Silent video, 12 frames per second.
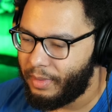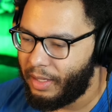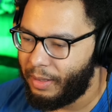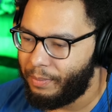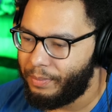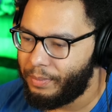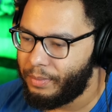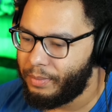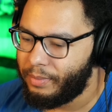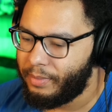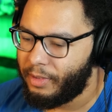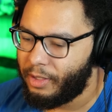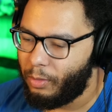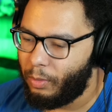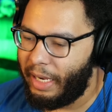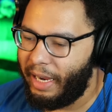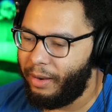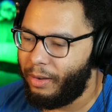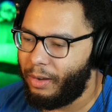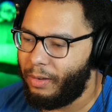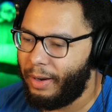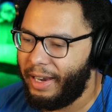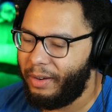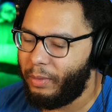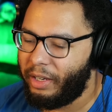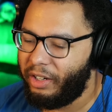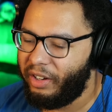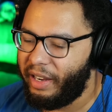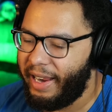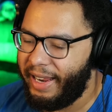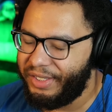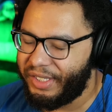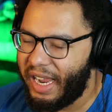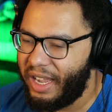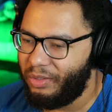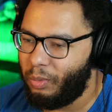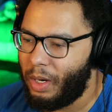Yep. Wait, why why do the ads count as